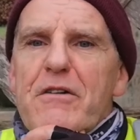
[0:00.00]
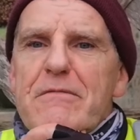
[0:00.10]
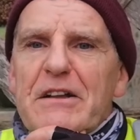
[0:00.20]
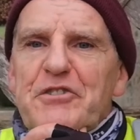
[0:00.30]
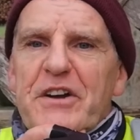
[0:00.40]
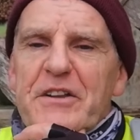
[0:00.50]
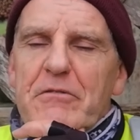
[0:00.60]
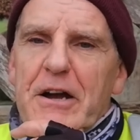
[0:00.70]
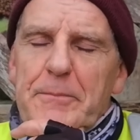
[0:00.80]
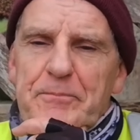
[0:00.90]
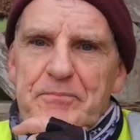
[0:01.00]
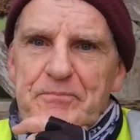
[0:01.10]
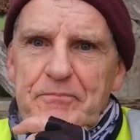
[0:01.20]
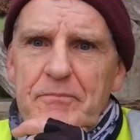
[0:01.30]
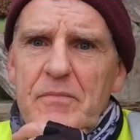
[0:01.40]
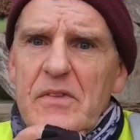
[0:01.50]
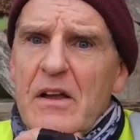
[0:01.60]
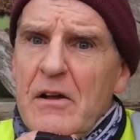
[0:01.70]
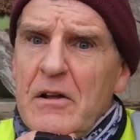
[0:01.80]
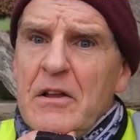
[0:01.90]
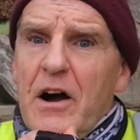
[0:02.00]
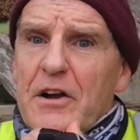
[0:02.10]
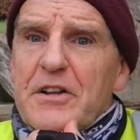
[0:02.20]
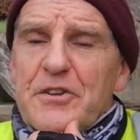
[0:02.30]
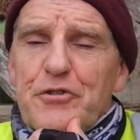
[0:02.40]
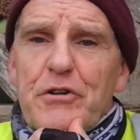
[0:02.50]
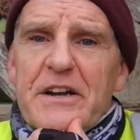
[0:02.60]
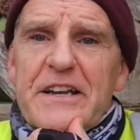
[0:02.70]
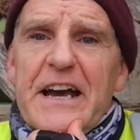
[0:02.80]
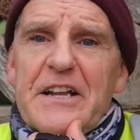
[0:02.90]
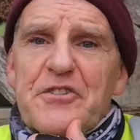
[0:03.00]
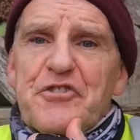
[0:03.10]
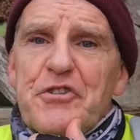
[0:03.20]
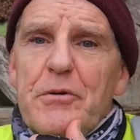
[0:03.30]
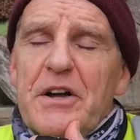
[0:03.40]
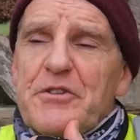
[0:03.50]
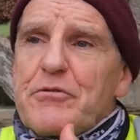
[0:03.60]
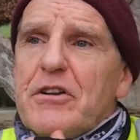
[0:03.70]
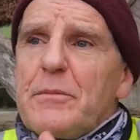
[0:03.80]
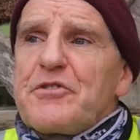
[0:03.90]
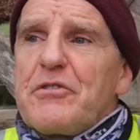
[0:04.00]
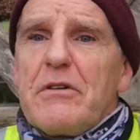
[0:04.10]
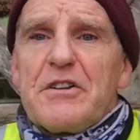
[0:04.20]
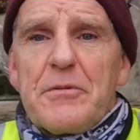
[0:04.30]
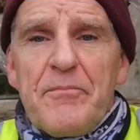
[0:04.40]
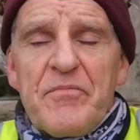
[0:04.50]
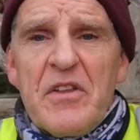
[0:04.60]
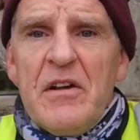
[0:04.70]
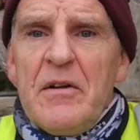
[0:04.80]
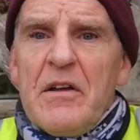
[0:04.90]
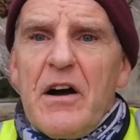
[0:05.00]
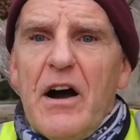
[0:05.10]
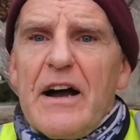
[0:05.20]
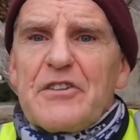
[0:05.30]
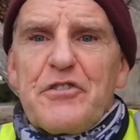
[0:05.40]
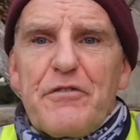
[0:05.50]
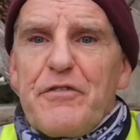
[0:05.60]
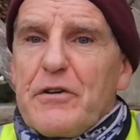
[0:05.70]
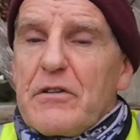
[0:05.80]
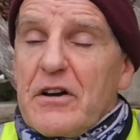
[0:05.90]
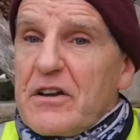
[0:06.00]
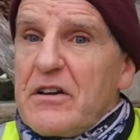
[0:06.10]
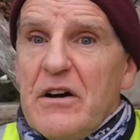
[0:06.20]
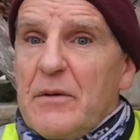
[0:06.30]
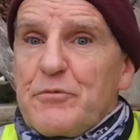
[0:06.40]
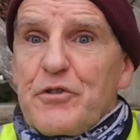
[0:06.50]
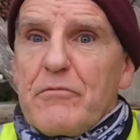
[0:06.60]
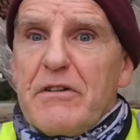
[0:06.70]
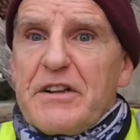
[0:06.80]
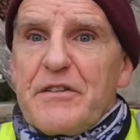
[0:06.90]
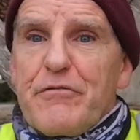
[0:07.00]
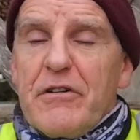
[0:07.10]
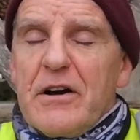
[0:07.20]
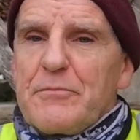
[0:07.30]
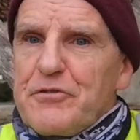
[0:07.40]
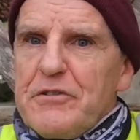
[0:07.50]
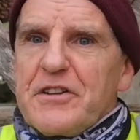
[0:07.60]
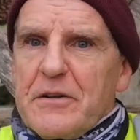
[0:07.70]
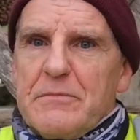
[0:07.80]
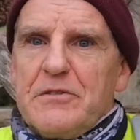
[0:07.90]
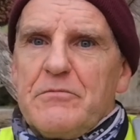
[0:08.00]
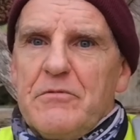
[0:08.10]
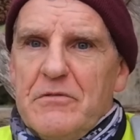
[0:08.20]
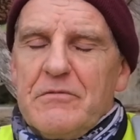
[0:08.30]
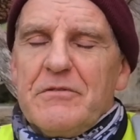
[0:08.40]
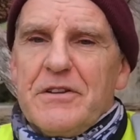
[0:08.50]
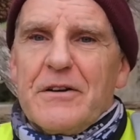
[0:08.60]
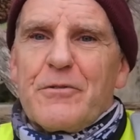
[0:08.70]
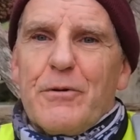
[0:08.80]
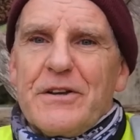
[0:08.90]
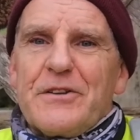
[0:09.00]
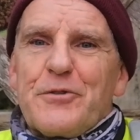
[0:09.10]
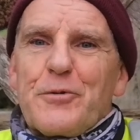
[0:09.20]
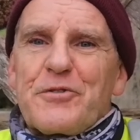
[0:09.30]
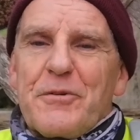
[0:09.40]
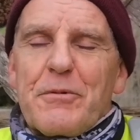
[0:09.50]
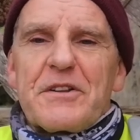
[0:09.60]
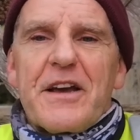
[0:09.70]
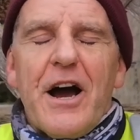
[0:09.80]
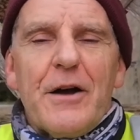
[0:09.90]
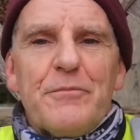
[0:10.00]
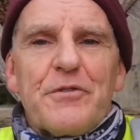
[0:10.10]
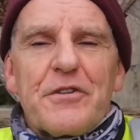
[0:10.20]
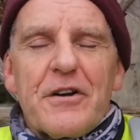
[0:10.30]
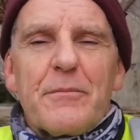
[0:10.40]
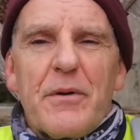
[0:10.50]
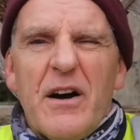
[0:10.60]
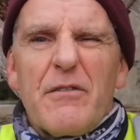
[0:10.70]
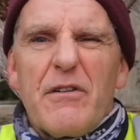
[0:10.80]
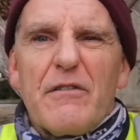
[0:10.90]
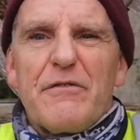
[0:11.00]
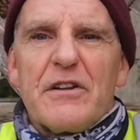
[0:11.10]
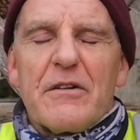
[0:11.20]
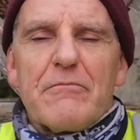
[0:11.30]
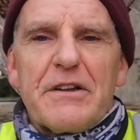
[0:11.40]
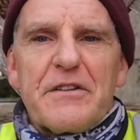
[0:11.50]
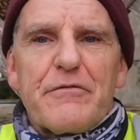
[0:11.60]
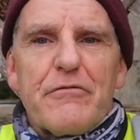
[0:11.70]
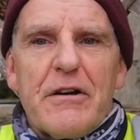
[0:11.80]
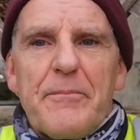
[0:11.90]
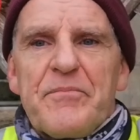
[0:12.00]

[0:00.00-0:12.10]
Red January, I'm going to try and get in a 200-kilometre ride. I actually feel like I'm sort of ready for it. I'm certainly going to be, quite exhausted when I get home tonight, but I feel I'm ready for it.